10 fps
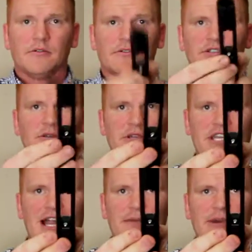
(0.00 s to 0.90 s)
see the
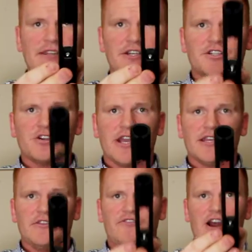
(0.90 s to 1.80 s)
metallic back there,
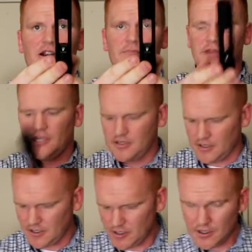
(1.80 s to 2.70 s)
striking the firing pin,